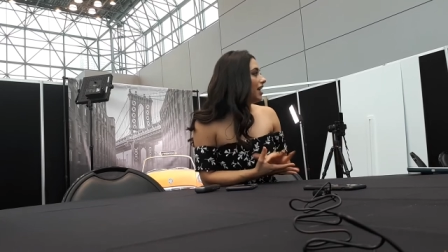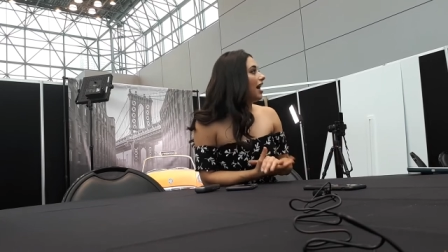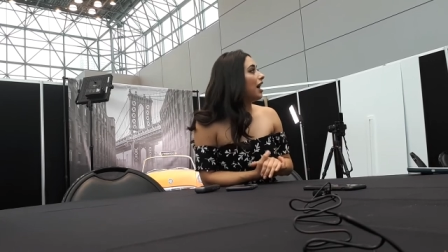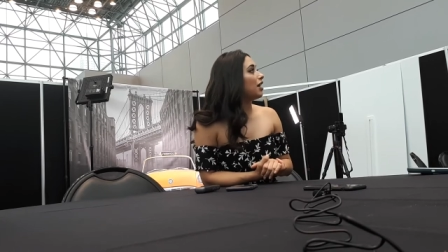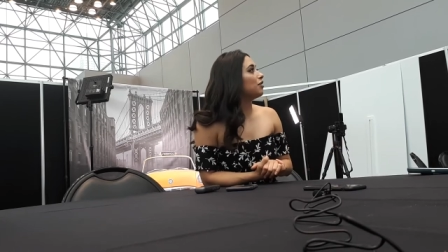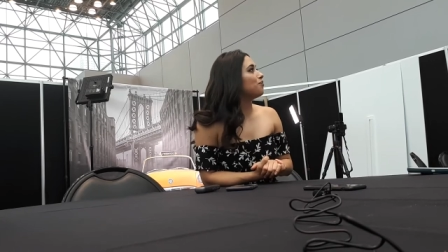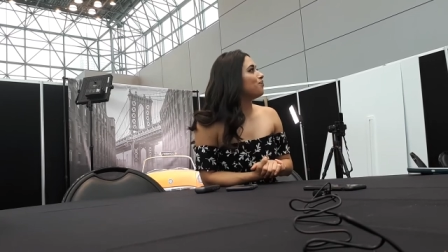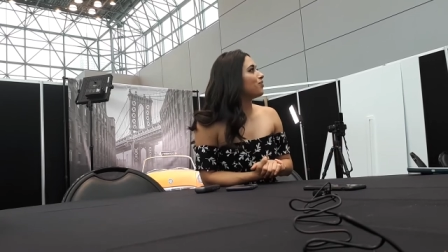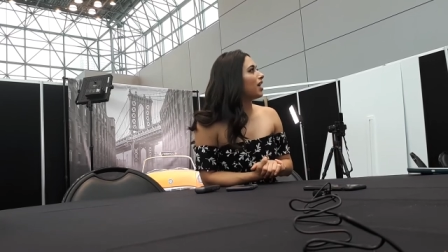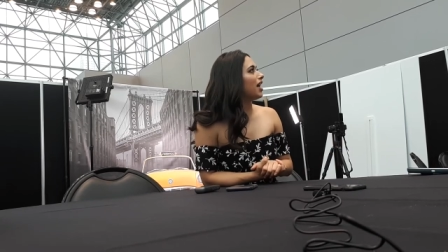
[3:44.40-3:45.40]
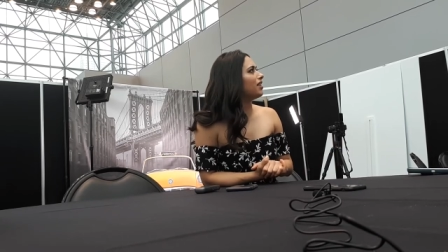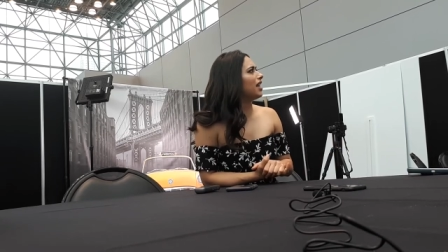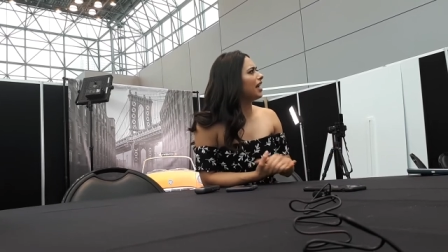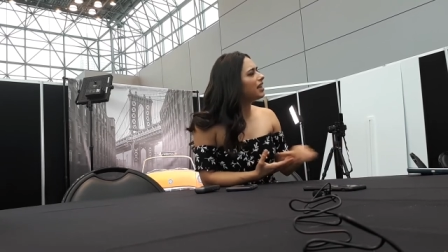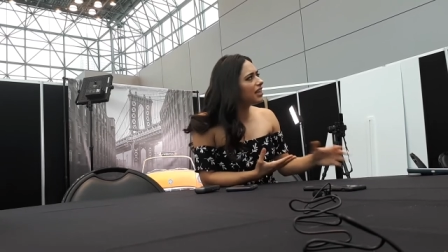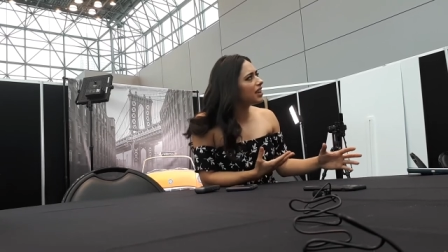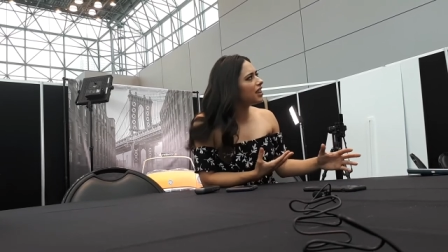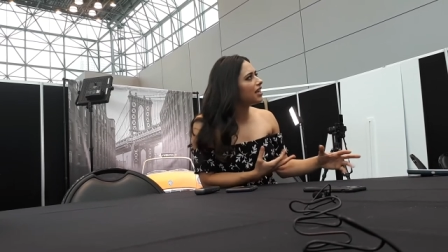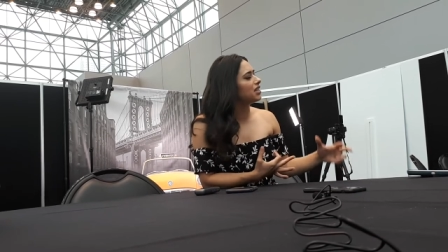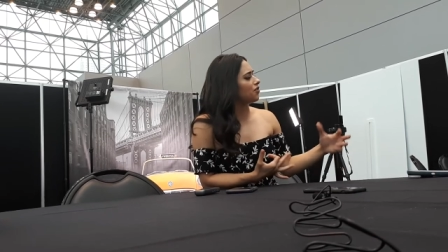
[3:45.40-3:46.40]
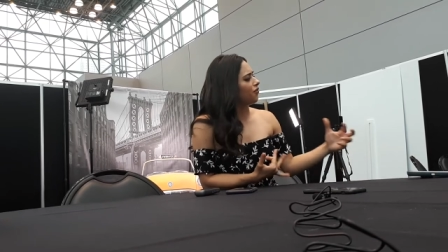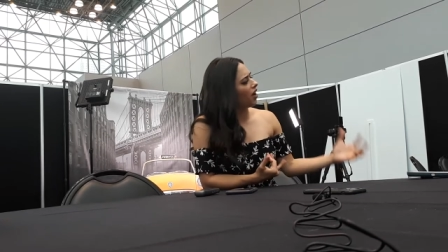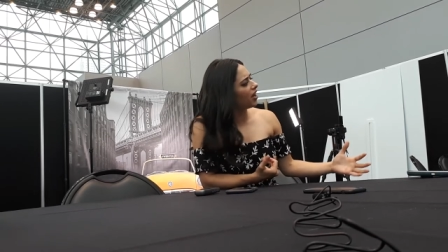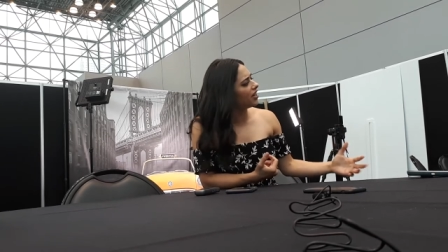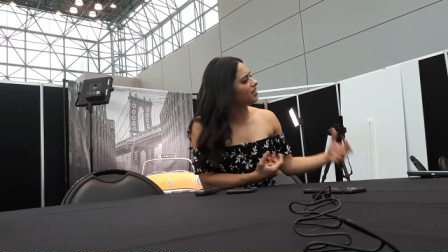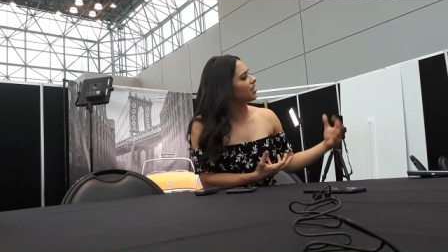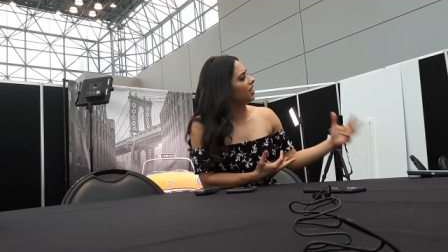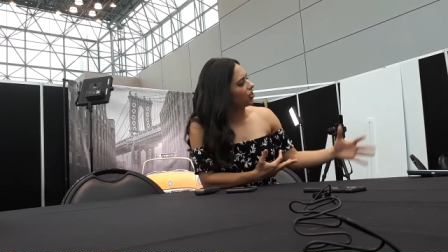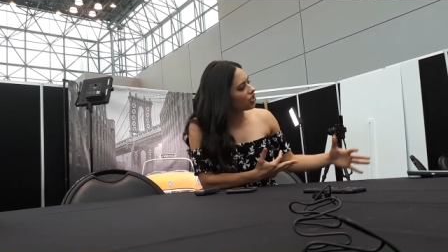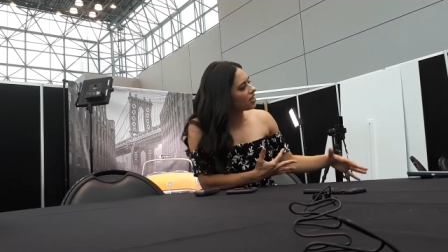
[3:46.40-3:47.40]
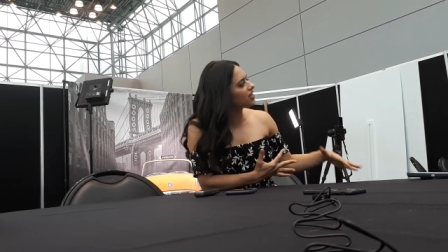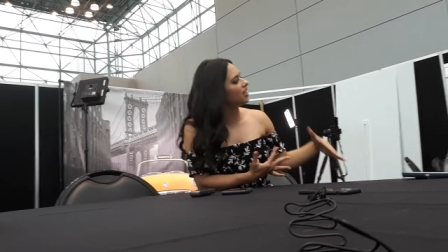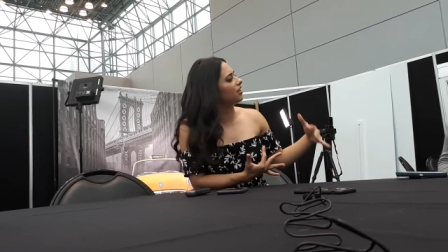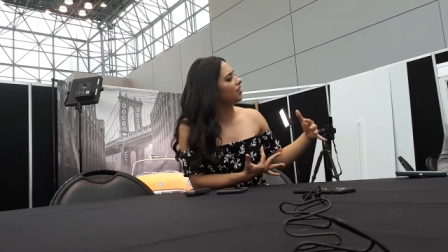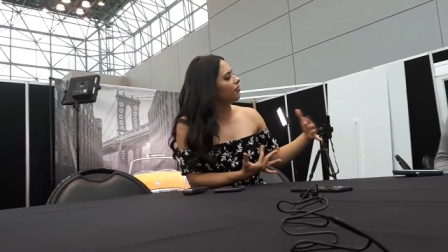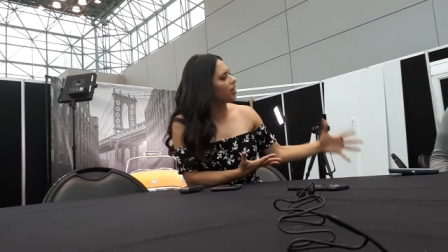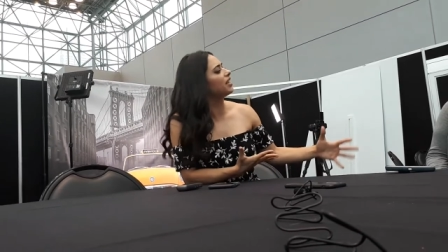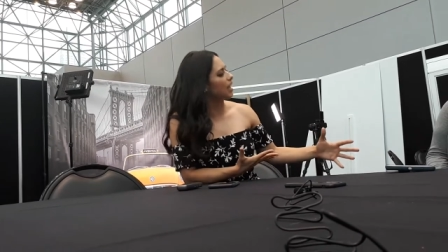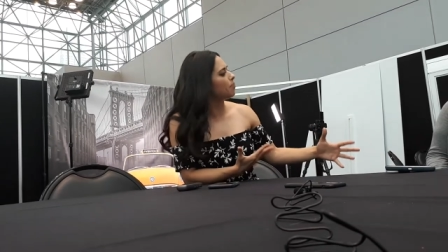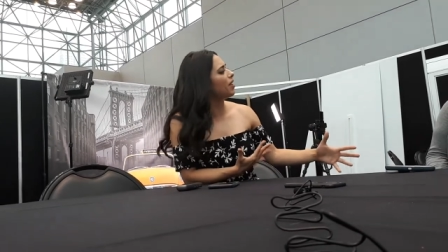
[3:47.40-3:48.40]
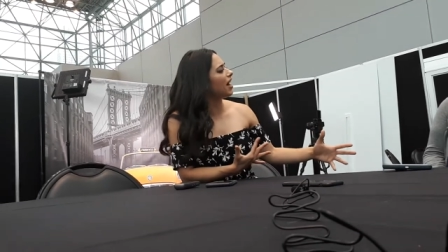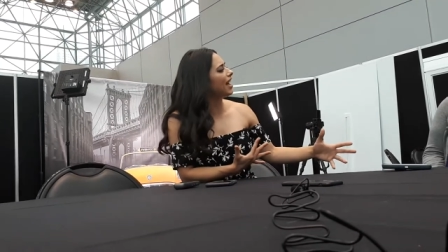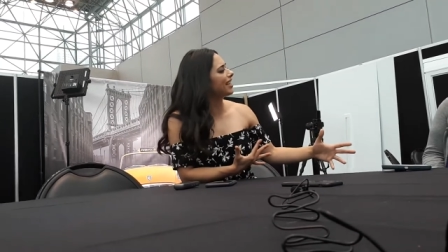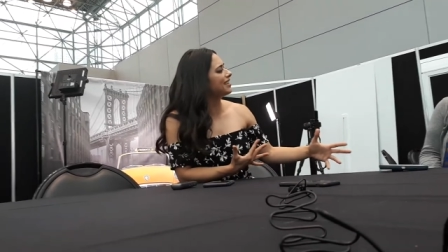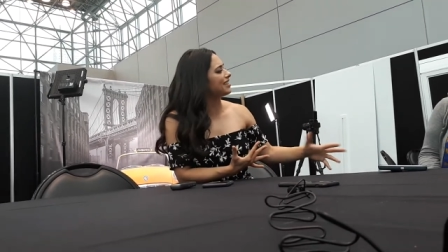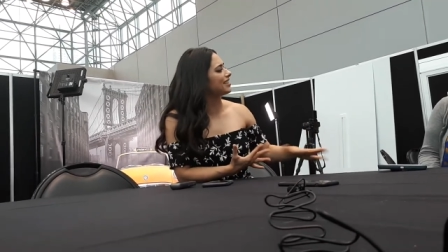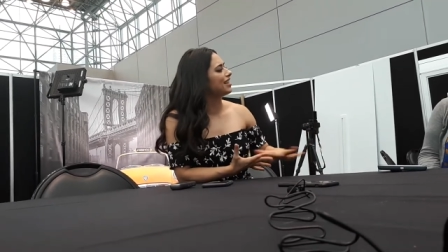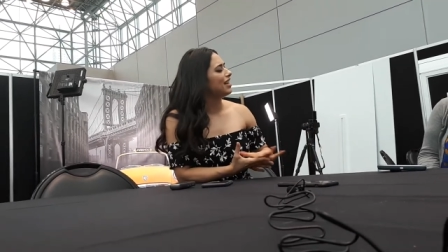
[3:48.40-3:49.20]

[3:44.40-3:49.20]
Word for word: And the alien thing is fun. It's kitschy. It's like fun to get behind, and